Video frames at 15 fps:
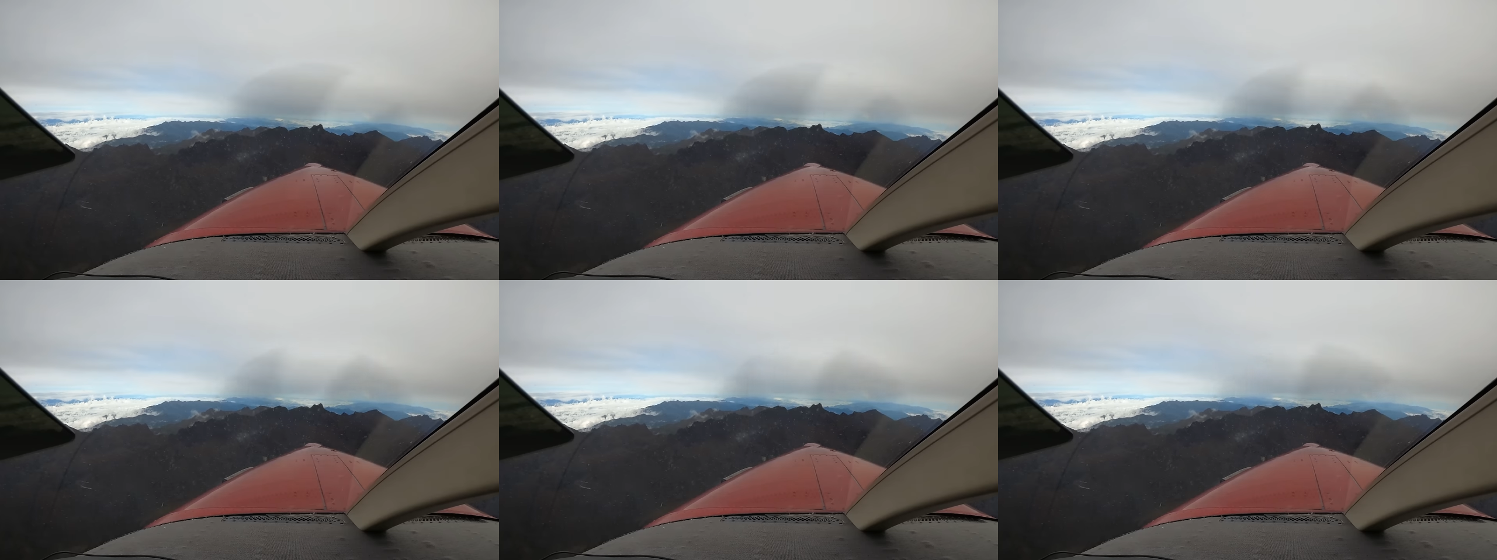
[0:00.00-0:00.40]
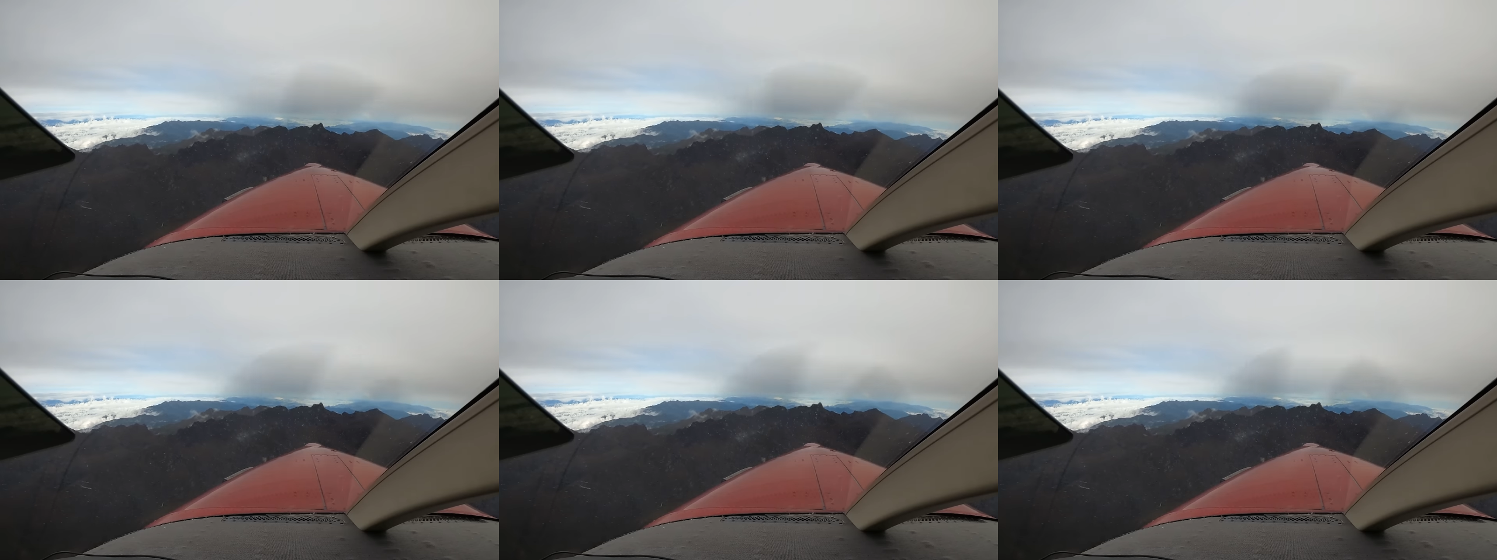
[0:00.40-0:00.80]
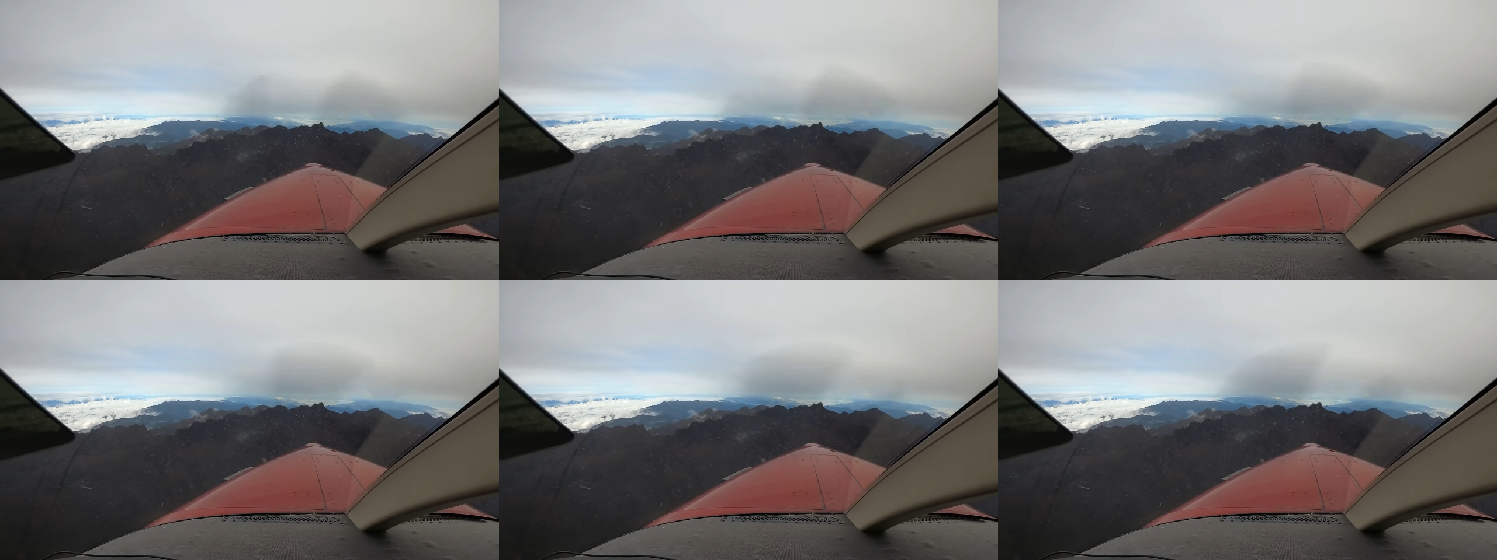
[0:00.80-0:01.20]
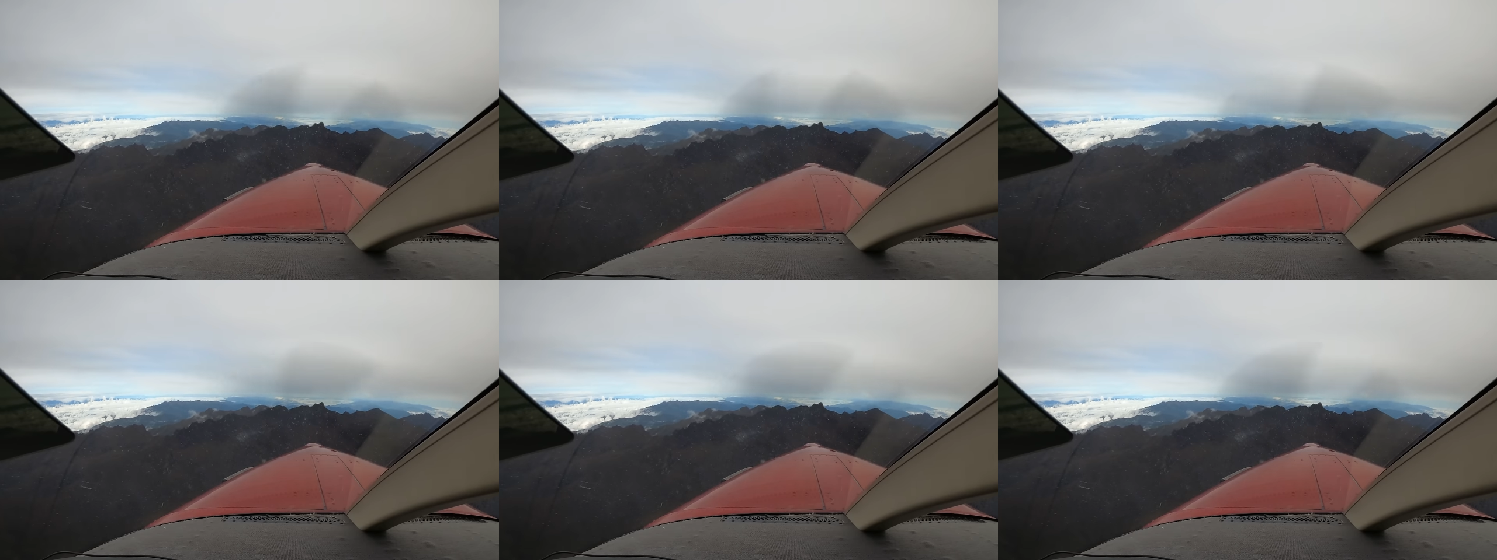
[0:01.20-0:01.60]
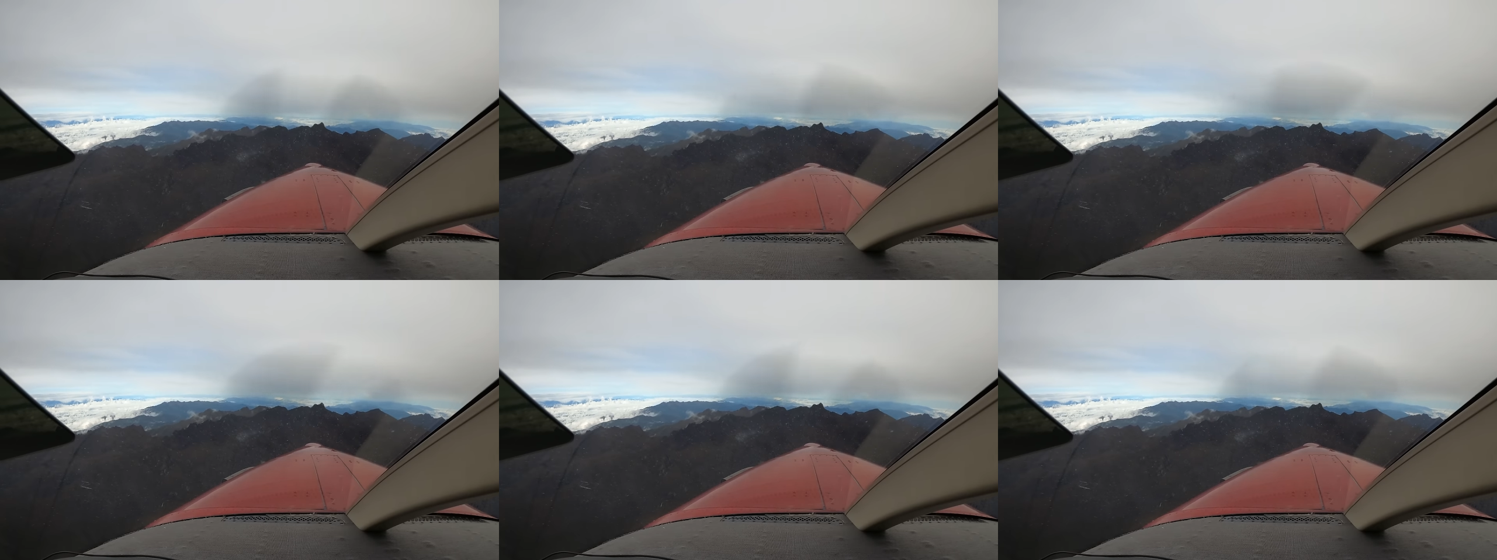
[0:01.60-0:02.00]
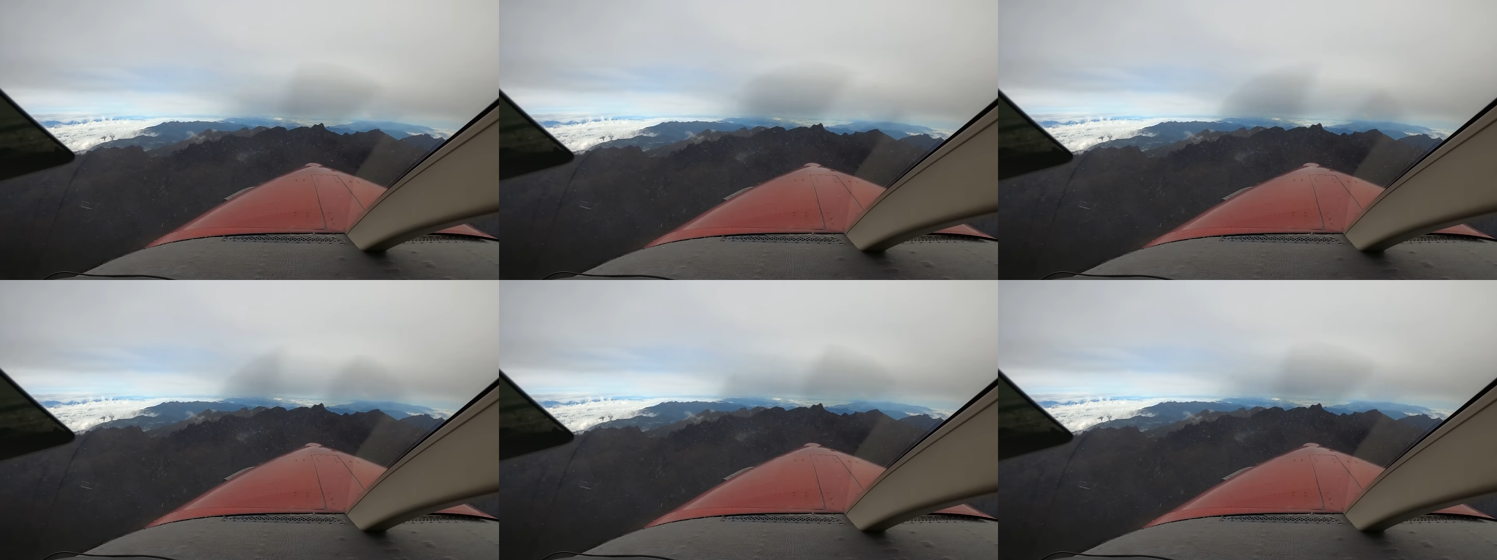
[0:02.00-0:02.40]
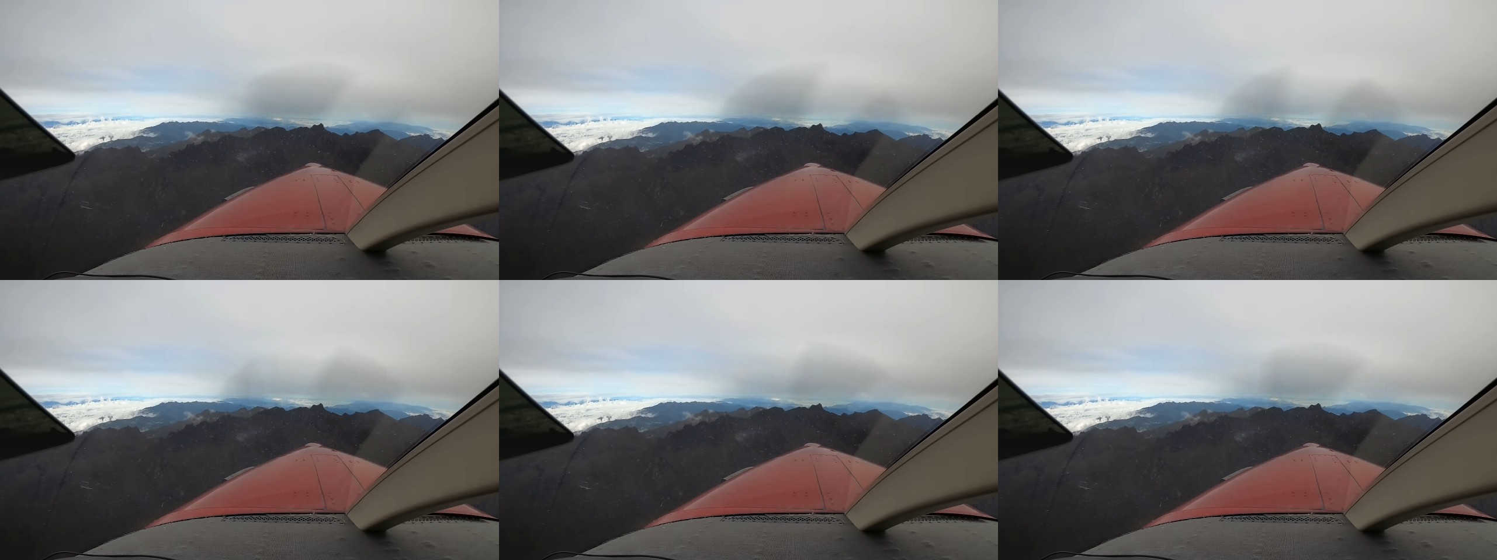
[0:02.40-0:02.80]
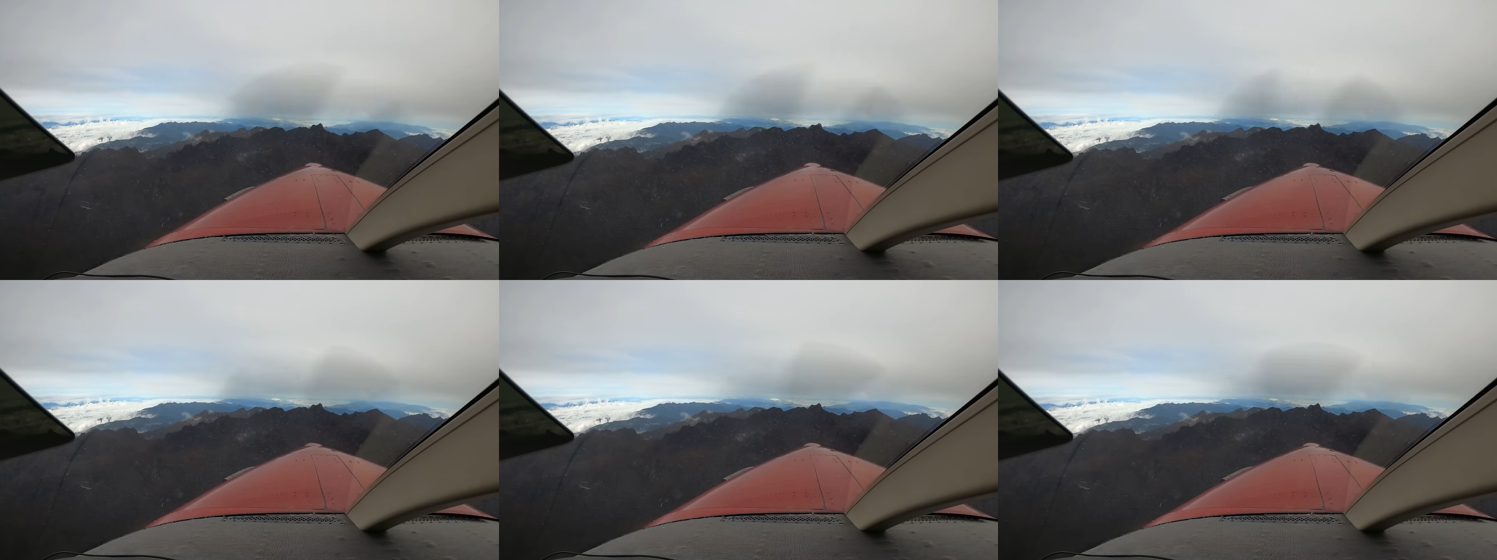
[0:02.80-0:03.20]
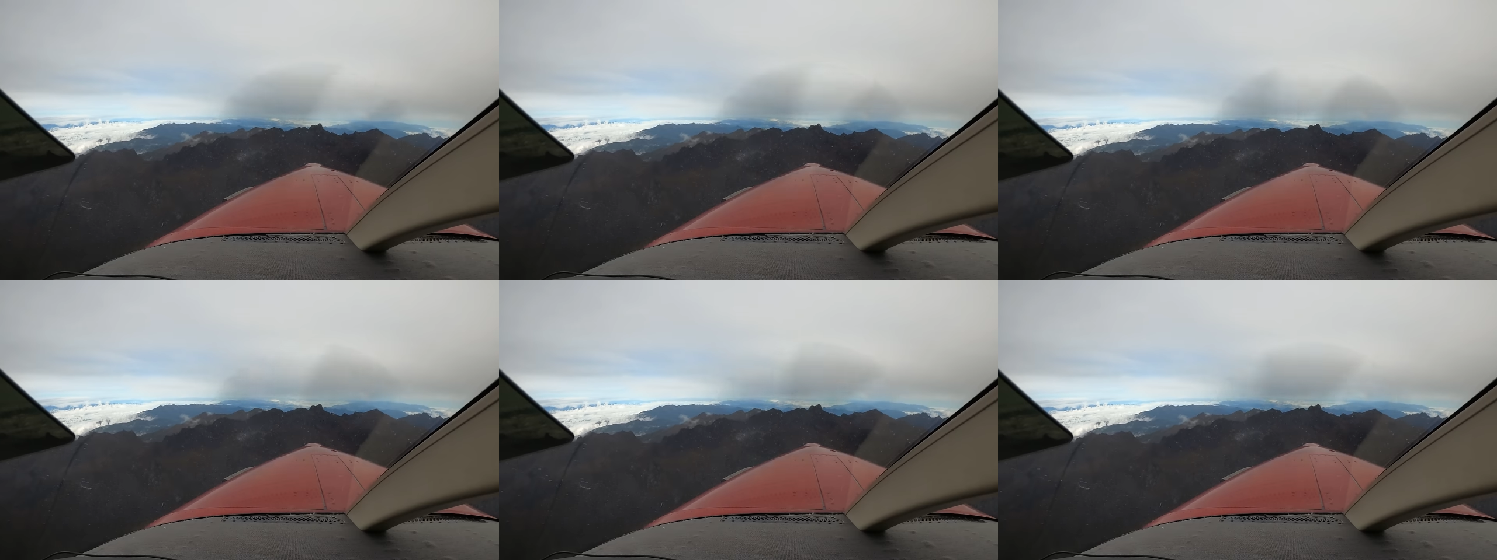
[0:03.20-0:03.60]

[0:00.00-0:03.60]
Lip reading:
[unreadable: no face in view]